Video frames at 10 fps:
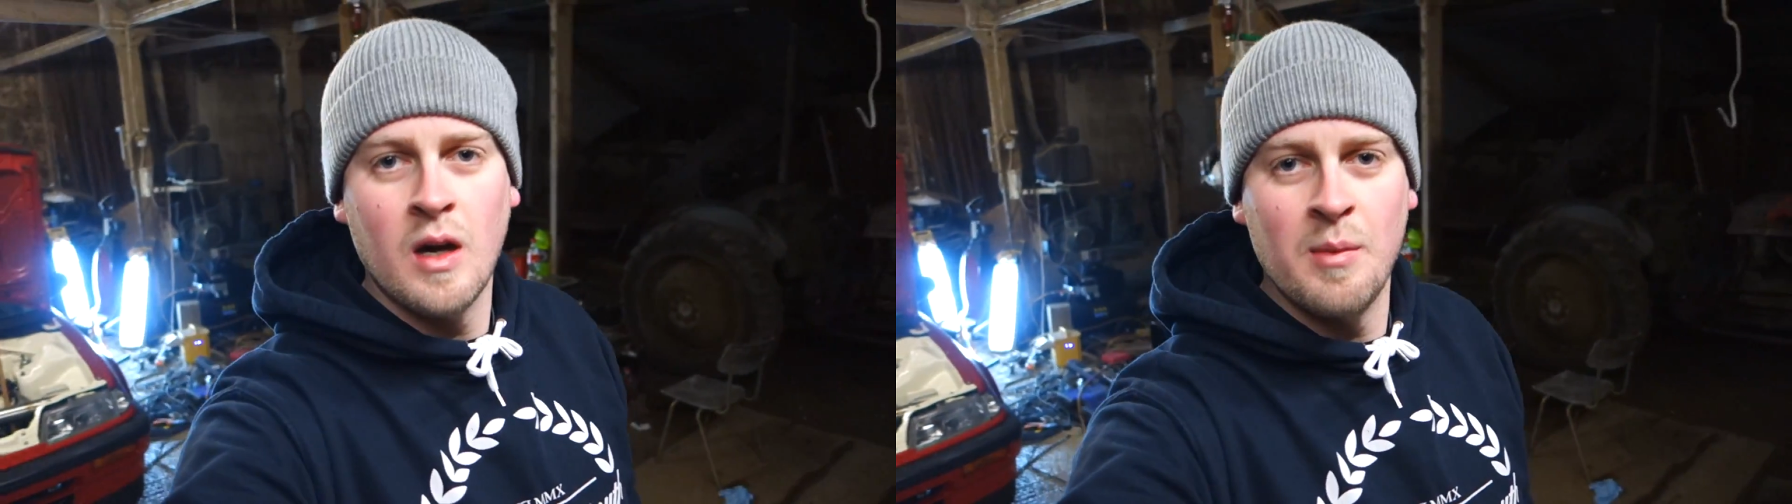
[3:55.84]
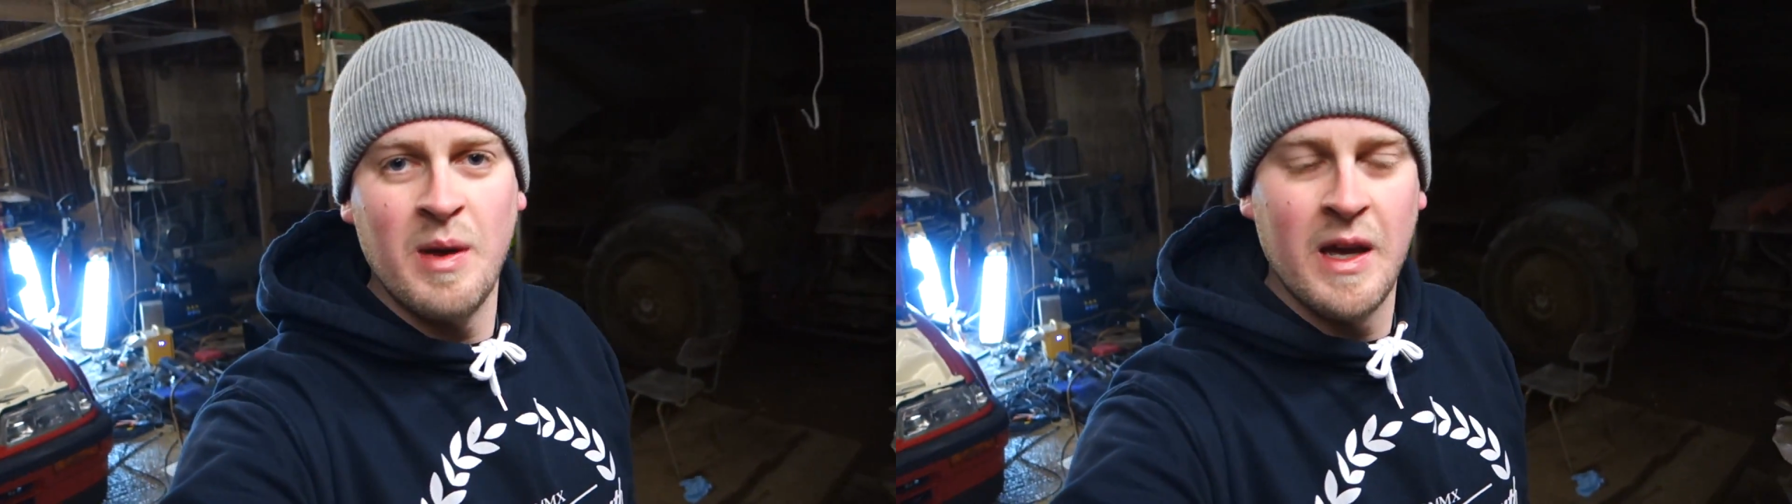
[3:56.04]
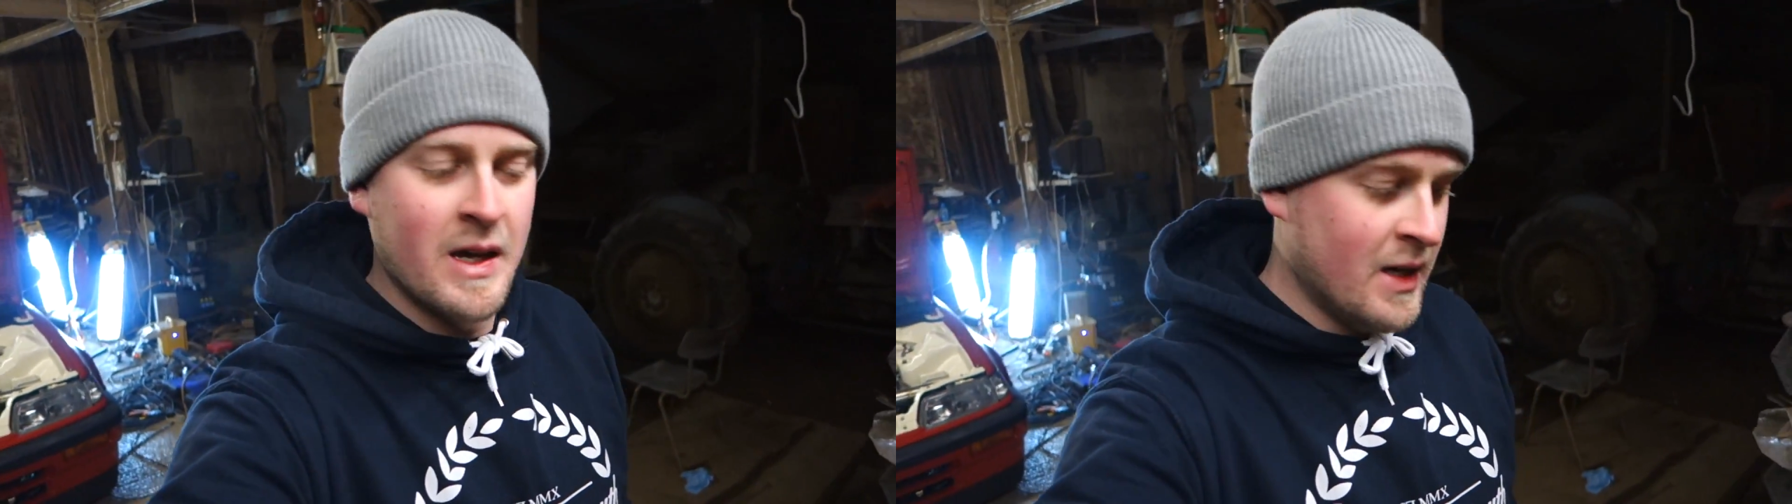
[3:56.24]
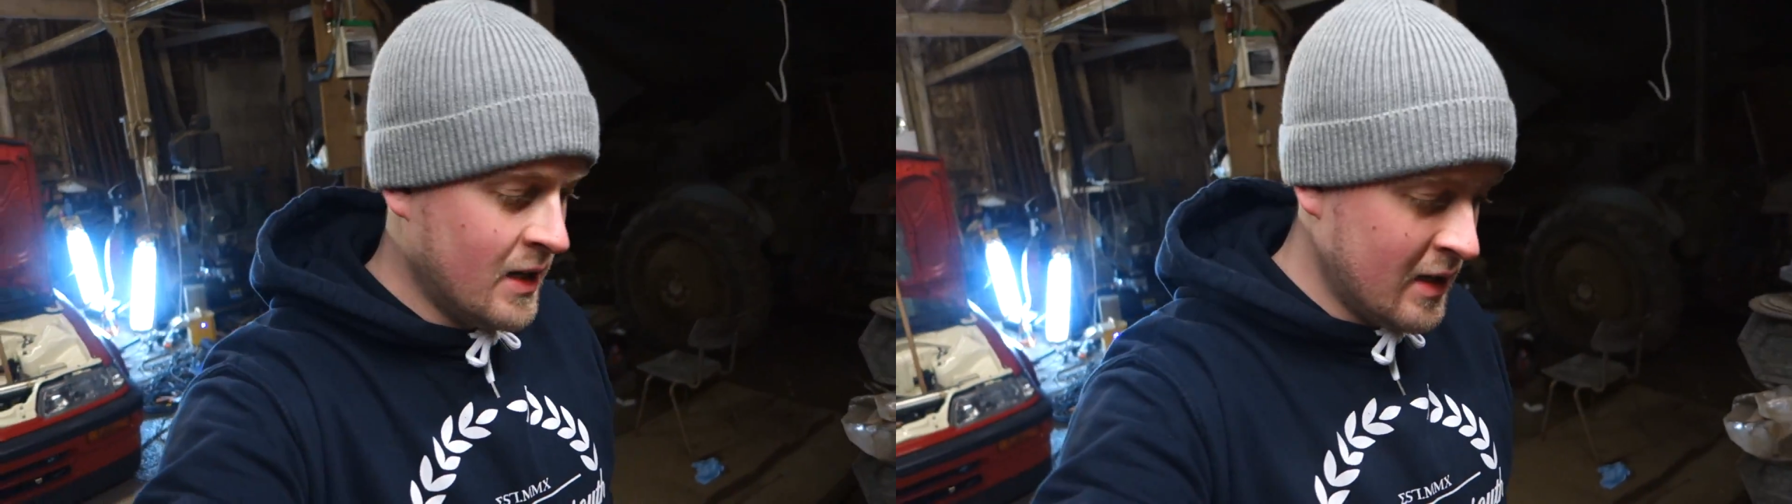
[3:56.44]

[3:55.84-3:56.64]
I'm here,